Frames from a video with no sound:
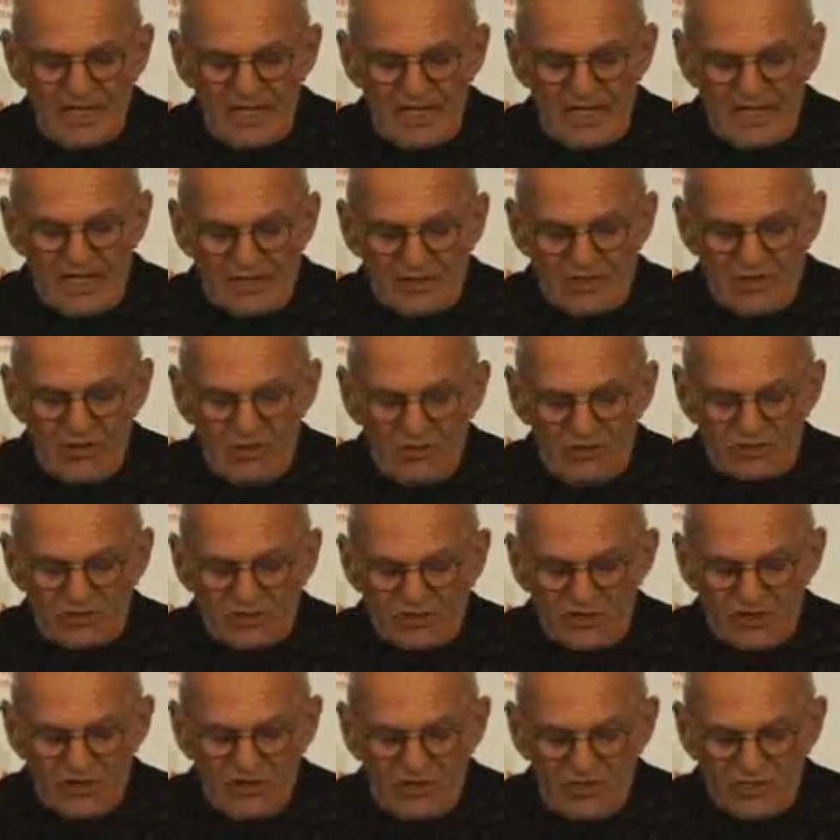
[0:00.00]
Ann
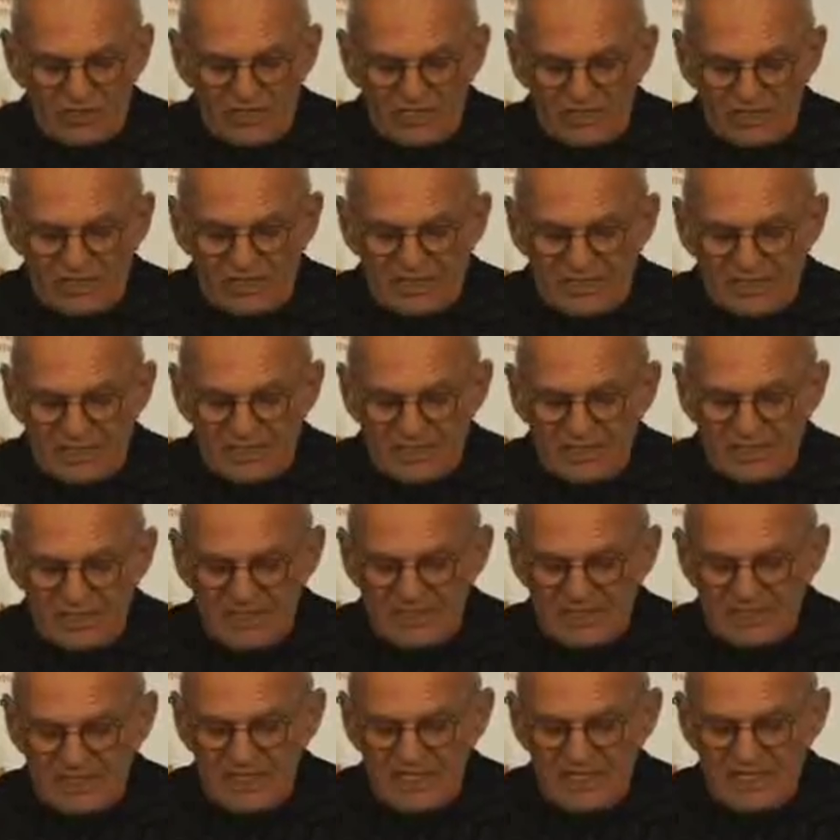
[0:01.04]
Coulter calls us
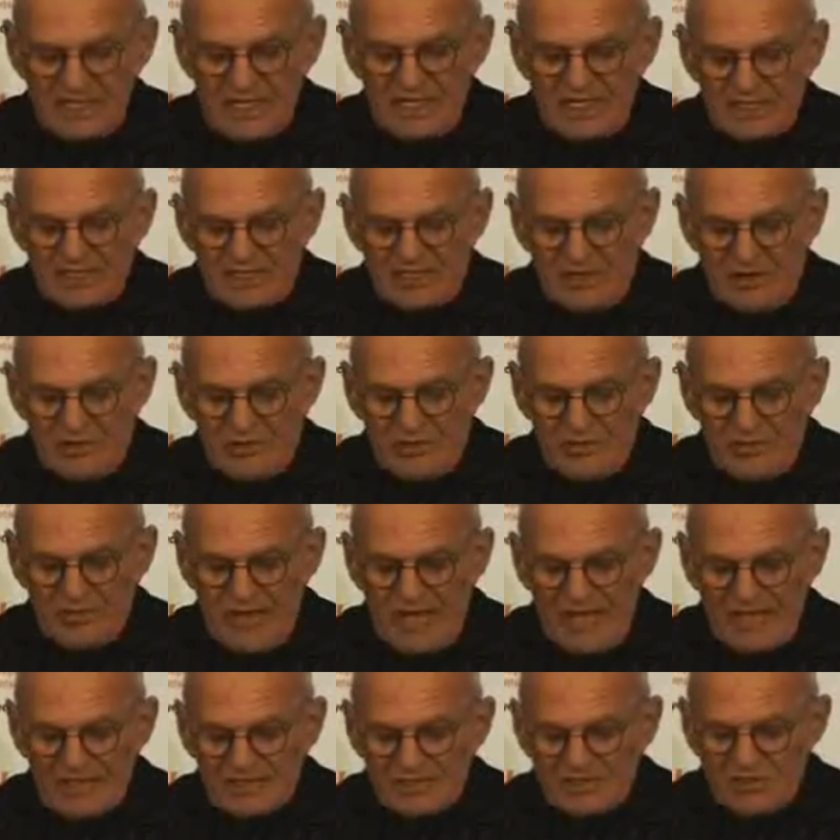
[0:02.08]
sissies. General
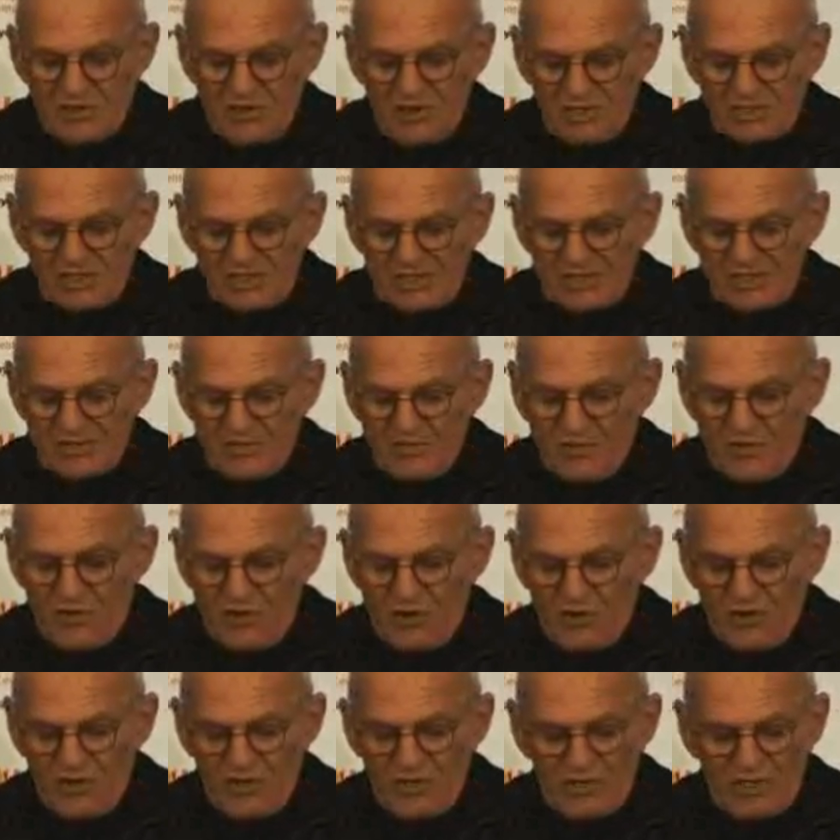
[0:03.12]
Pace calls us
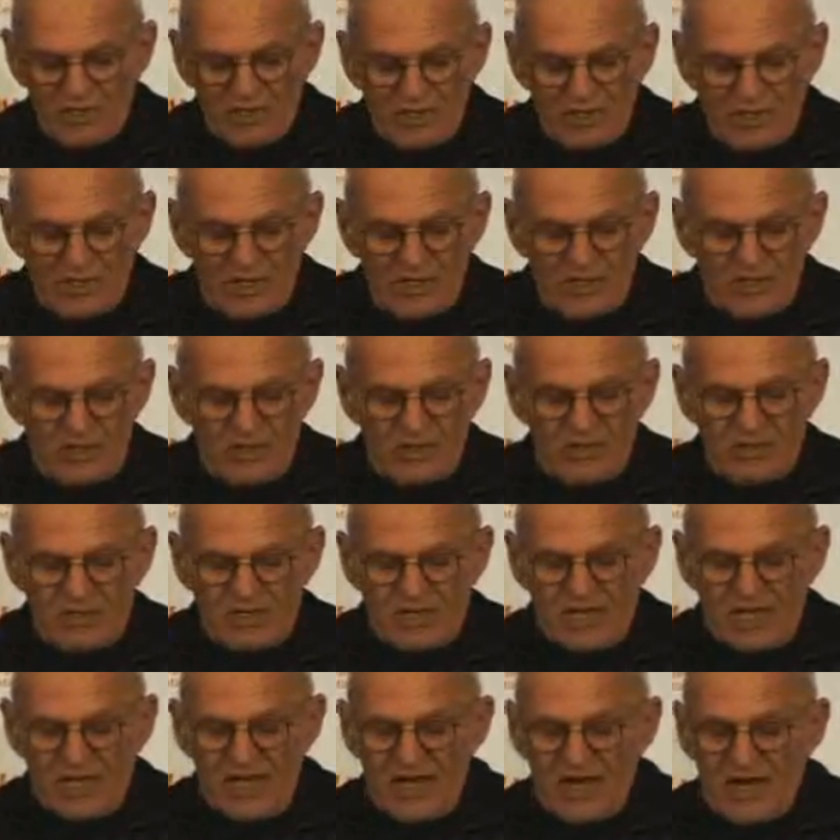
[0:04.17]
immoral. Who
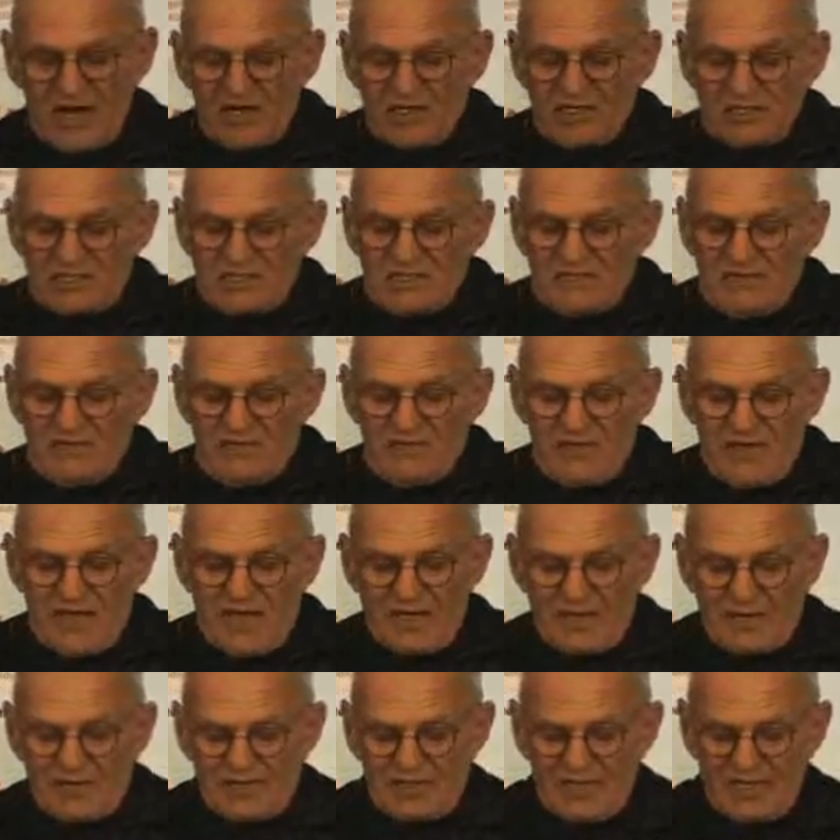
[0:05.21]
cares if a
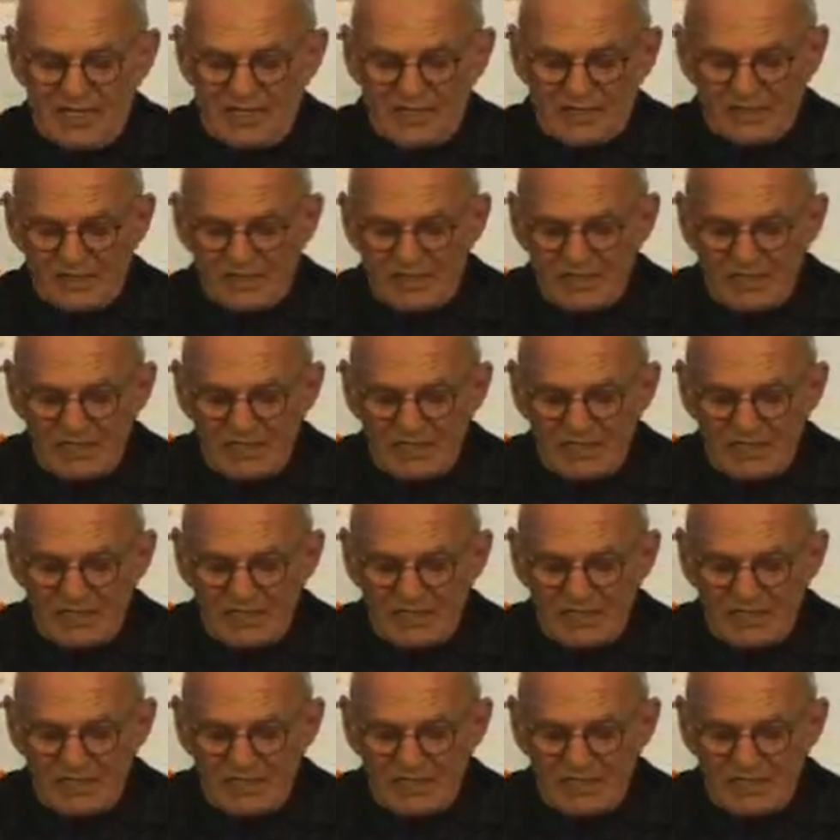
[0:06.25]
faggot dies?